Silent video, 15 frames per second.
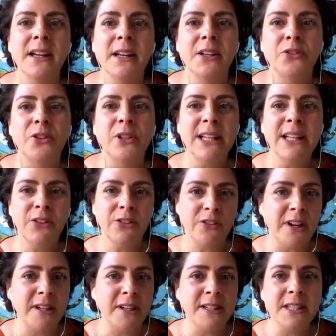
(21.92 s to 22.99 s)
So let's
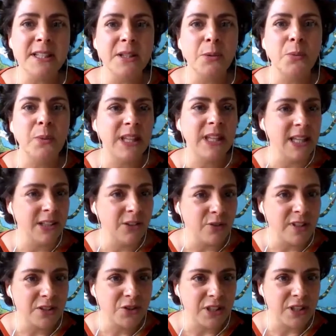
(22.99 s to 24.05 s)
start with the
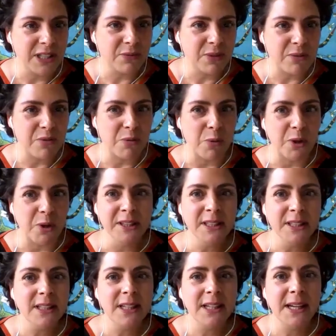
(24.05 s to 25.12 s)
introduction of everyone.
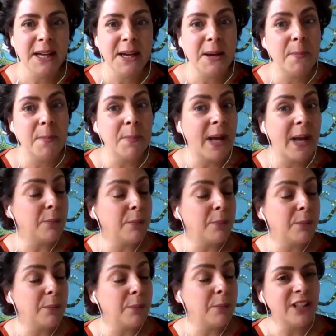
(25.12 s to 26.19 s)
Perhaps
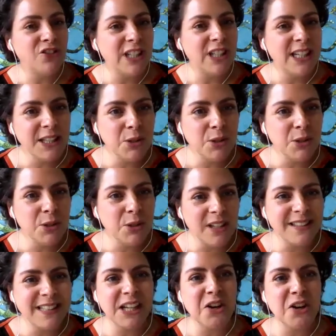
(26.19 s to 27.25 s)
Angelica, you
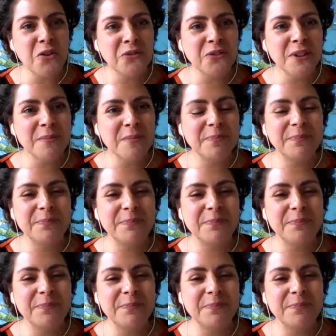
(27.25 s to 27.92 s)
would like to kick off?